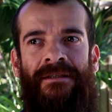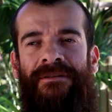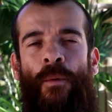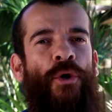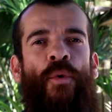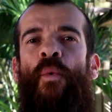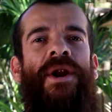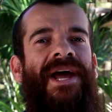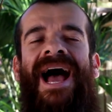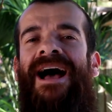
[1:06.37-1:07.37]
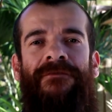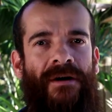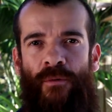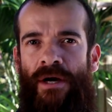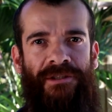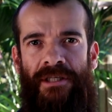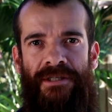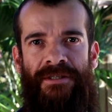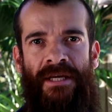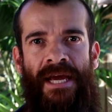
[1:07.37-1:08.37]
that we don't want to have around
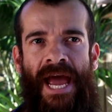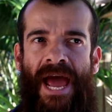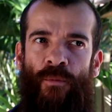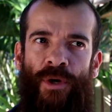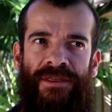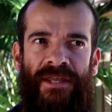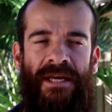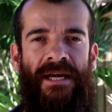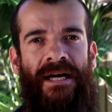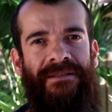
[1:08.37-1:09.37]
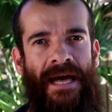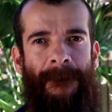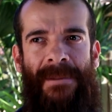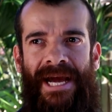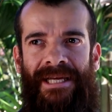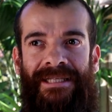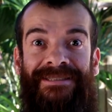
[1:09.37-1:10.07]
us. And we think that by